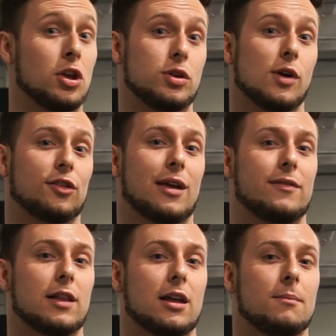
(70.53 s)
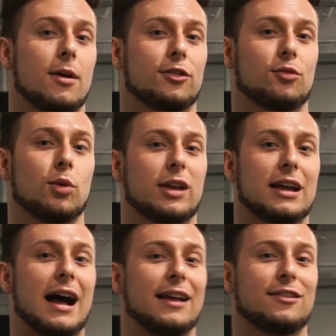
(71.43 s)
You also have a lot of muscles
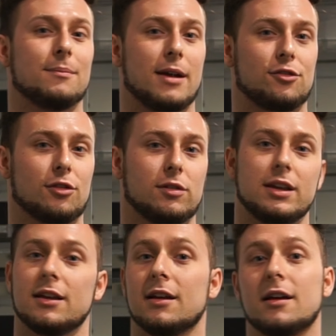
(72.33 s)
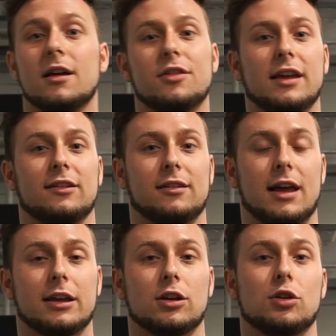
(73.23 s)
working isometrically, things
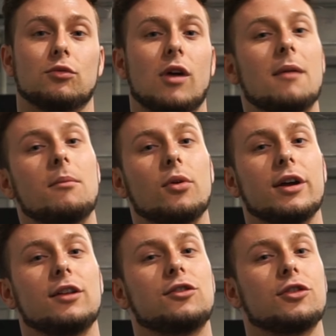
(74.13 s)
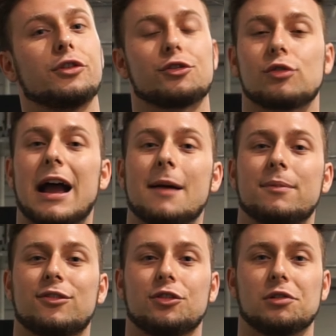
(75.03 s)
like your rhomboids, your
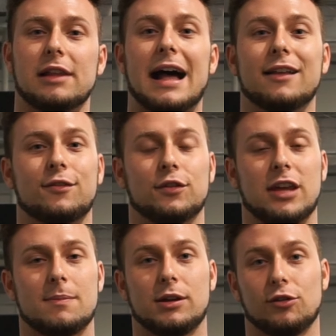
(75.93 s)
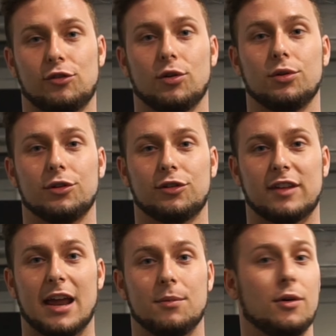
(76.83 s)
traps, your lats for keeping your shoulder
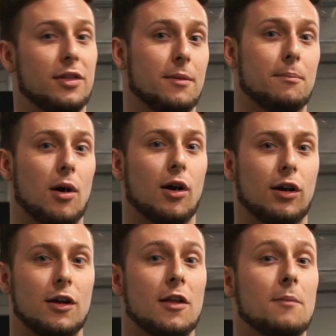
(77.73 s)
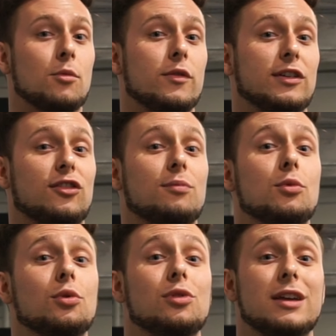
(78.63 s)
stable and the bar moving
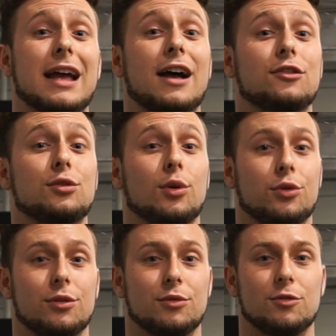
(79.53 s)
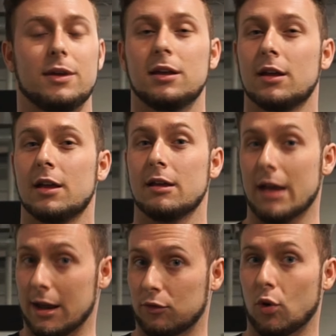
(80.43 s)
smoothly as you go through the movement.
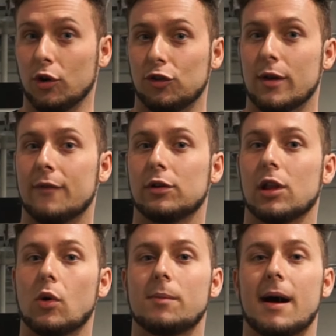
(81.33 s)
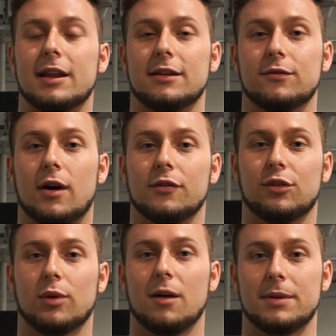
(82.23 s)
And of course, you have your lower body involved
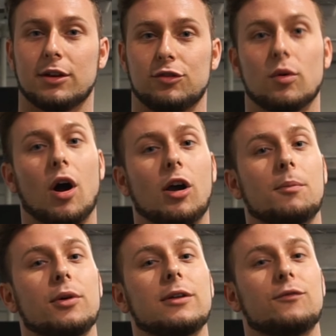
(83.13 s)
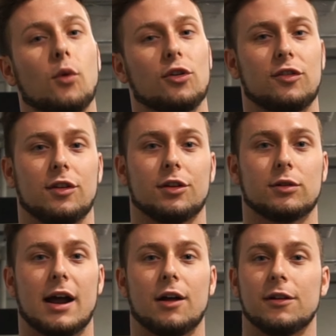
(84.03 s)
as well because you are putting force into the
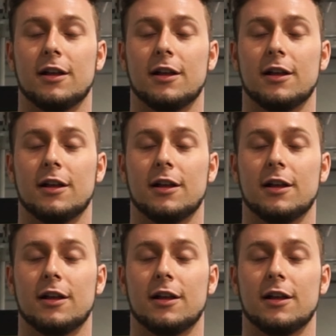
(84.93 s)
ground.